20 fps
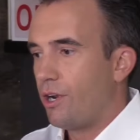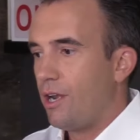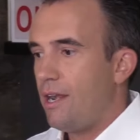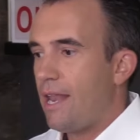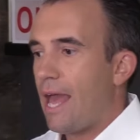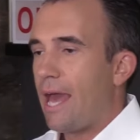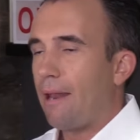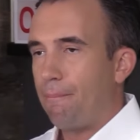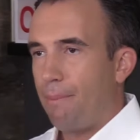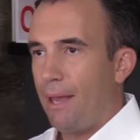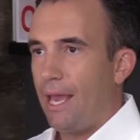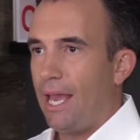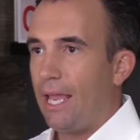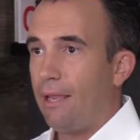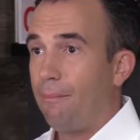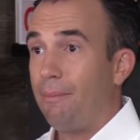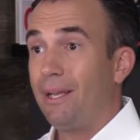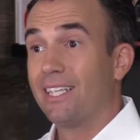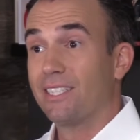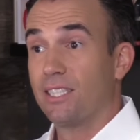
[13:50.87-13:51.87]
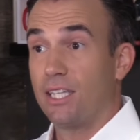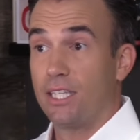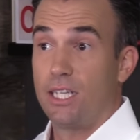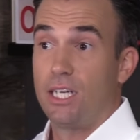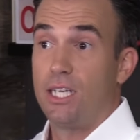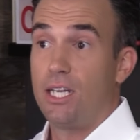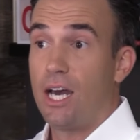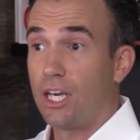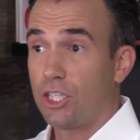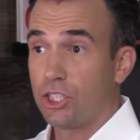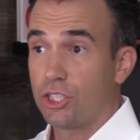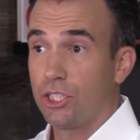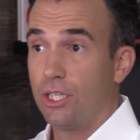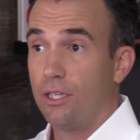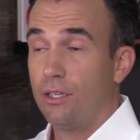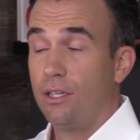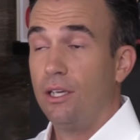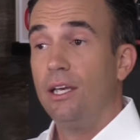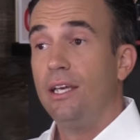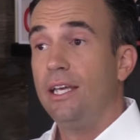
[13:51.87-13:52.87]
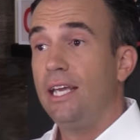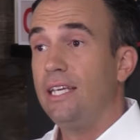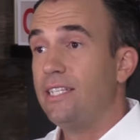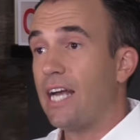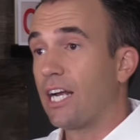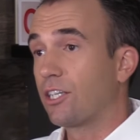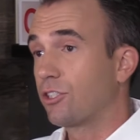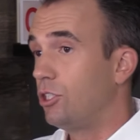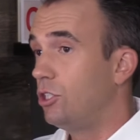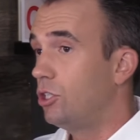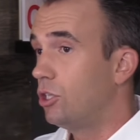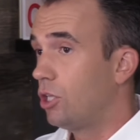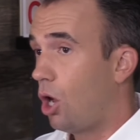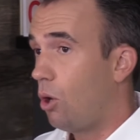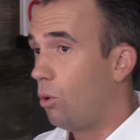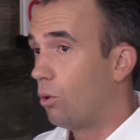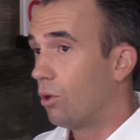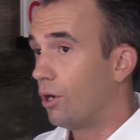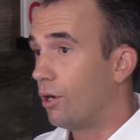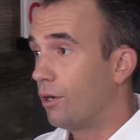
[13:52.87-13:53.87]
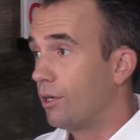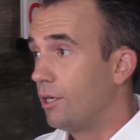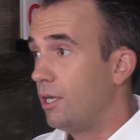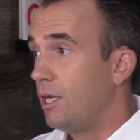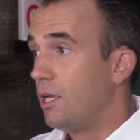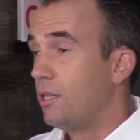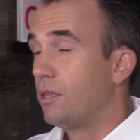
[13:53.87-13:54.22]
net pay because of the deduction is actually lower